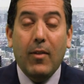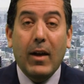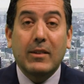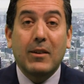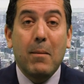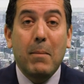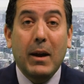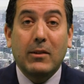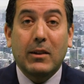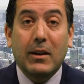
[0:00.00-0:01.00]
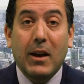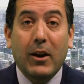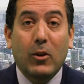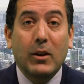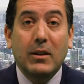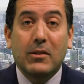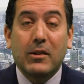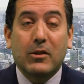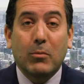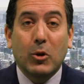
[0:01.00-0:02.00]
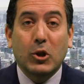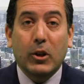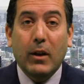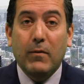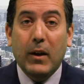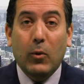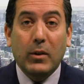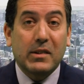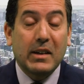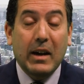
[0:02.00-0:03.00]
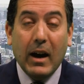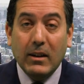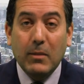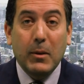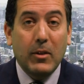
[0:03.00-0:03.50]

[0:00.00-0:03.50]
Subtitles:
That's amazing. Not only does this commercial unveil what's got to